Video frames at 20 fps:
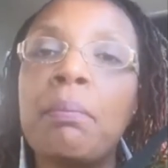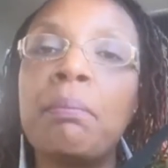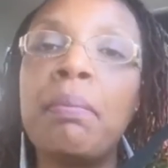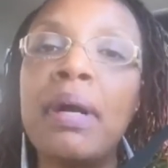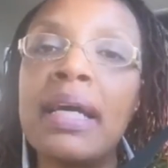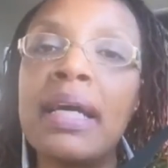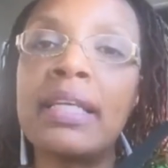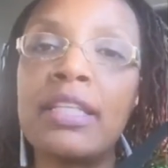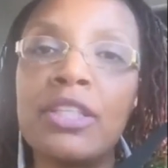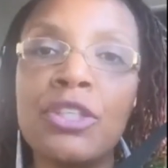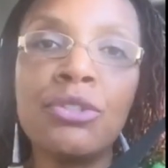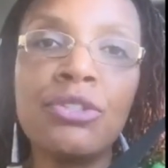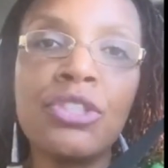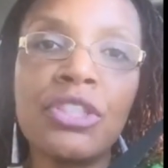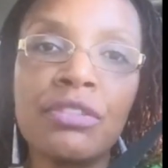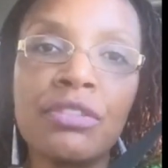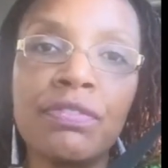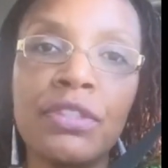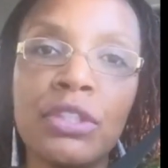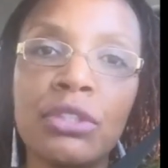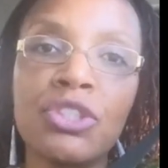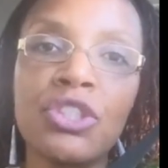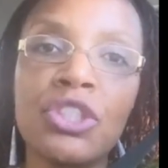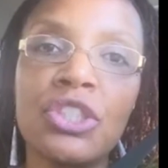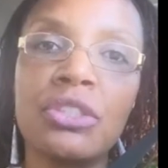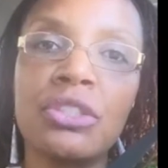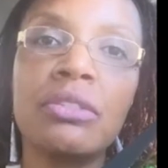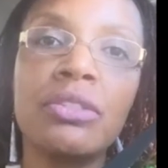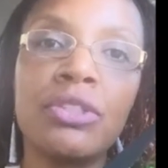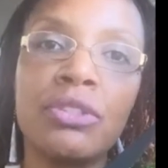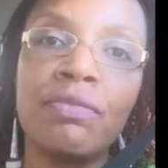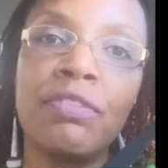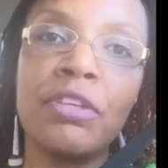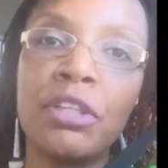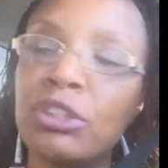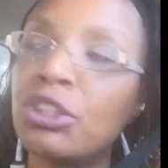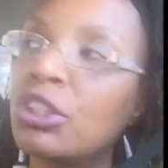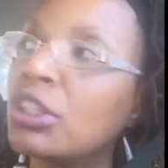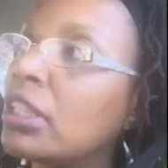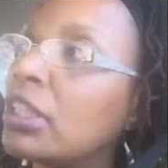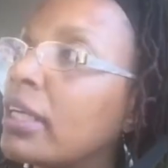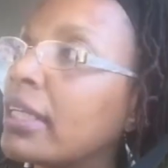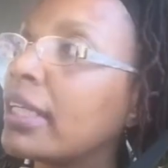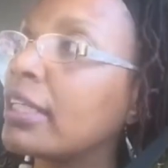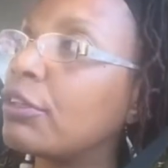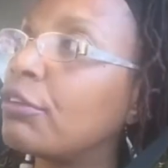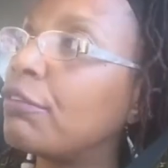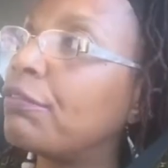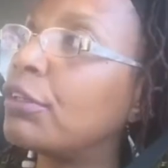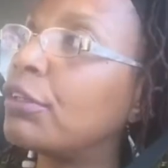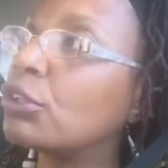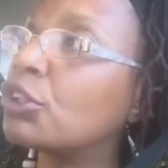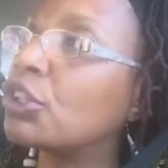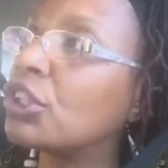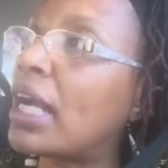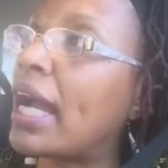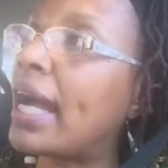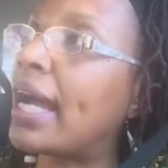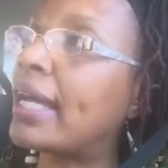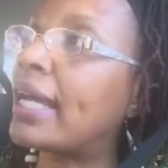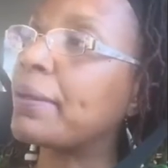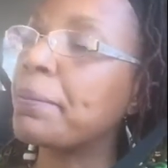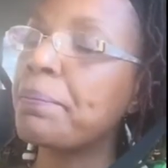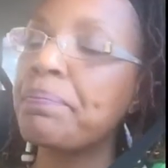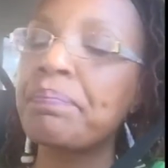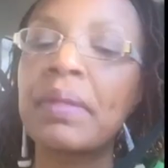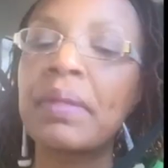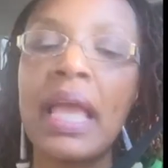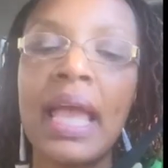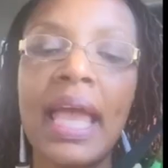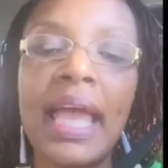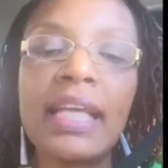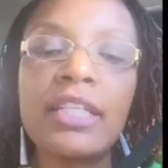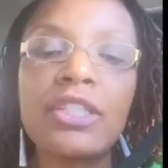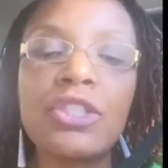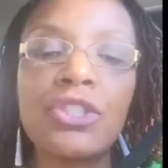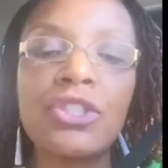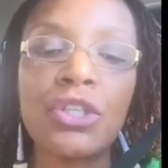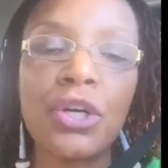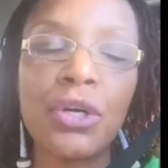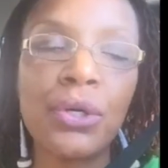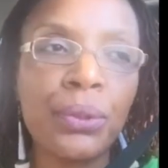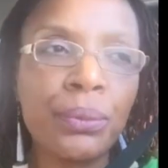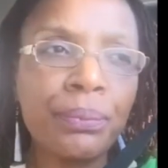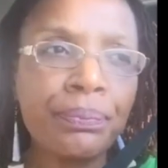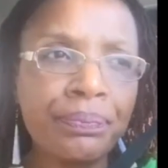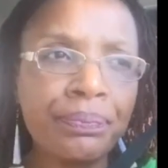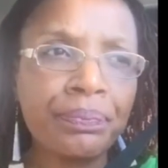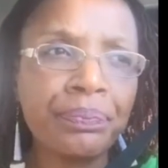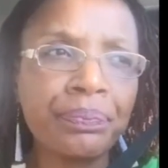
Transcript: But you just feel you feel stuck and you feel shy. And so